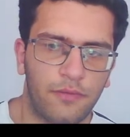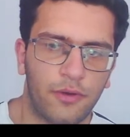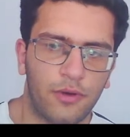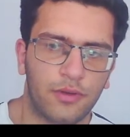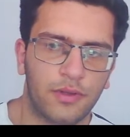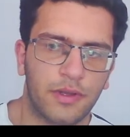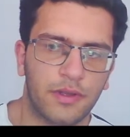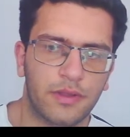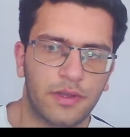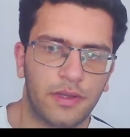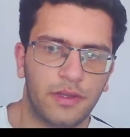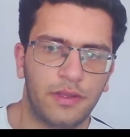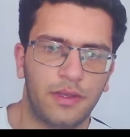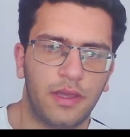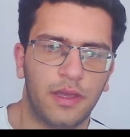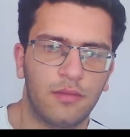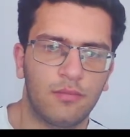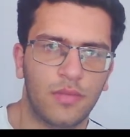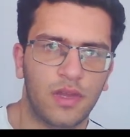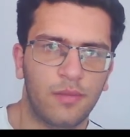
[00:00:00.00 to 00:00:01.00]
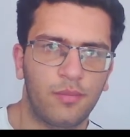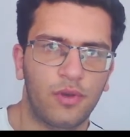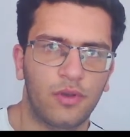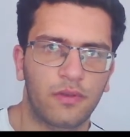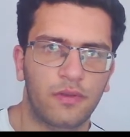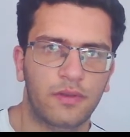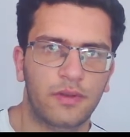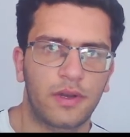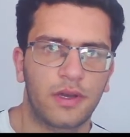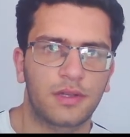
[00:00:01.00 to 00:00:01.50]
For that endgame my
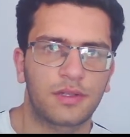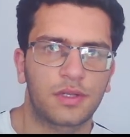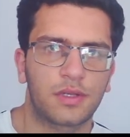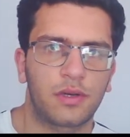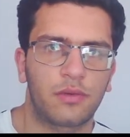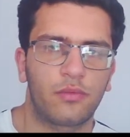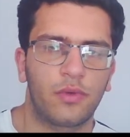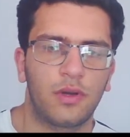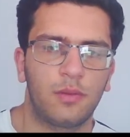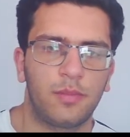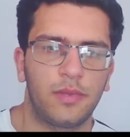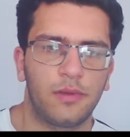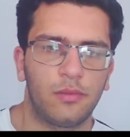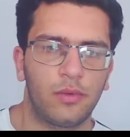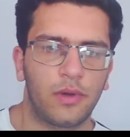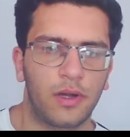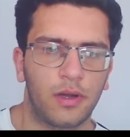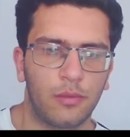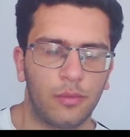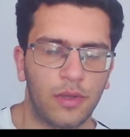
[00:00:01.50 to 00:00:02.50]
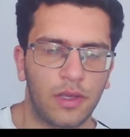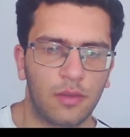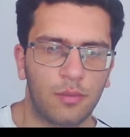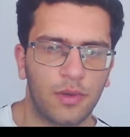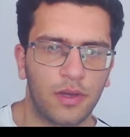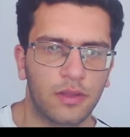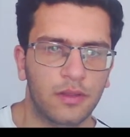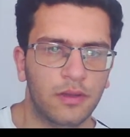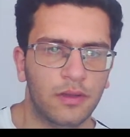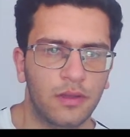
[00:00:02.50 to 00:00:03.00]
pawn structure will be very
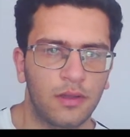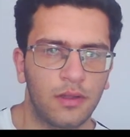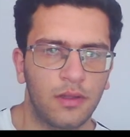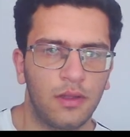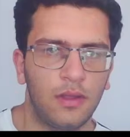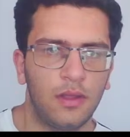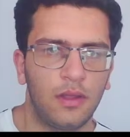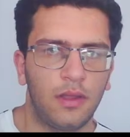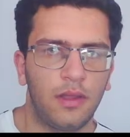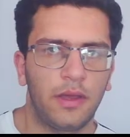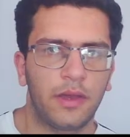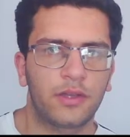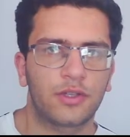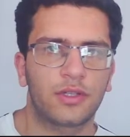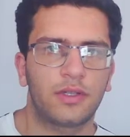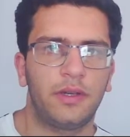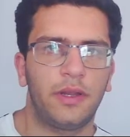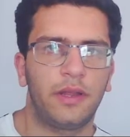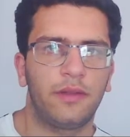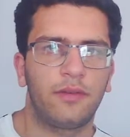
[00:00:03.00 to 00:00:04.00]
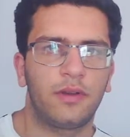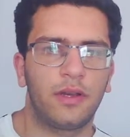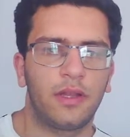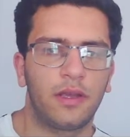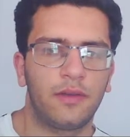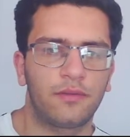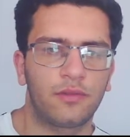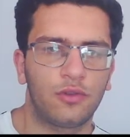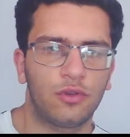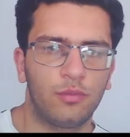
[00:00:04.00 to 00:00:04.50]
weak, but actually I
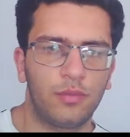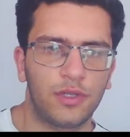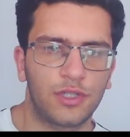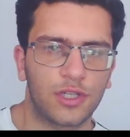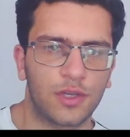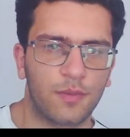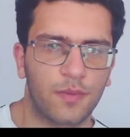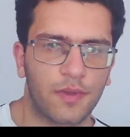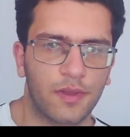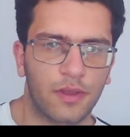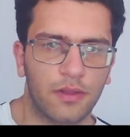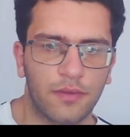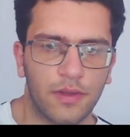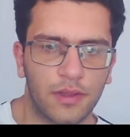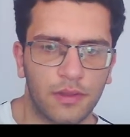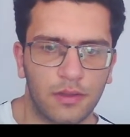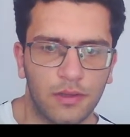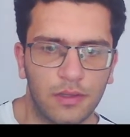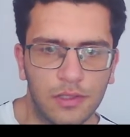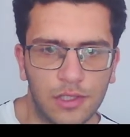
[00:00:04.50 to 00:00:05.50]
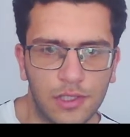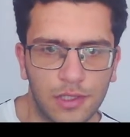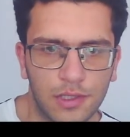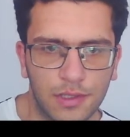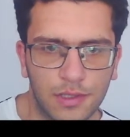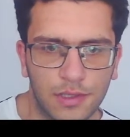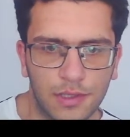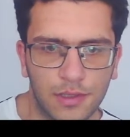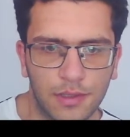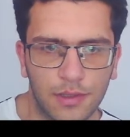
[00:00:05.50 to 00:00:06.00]
will have two bishops advantage
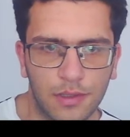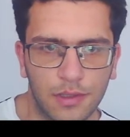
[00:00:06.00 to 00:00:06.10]
here.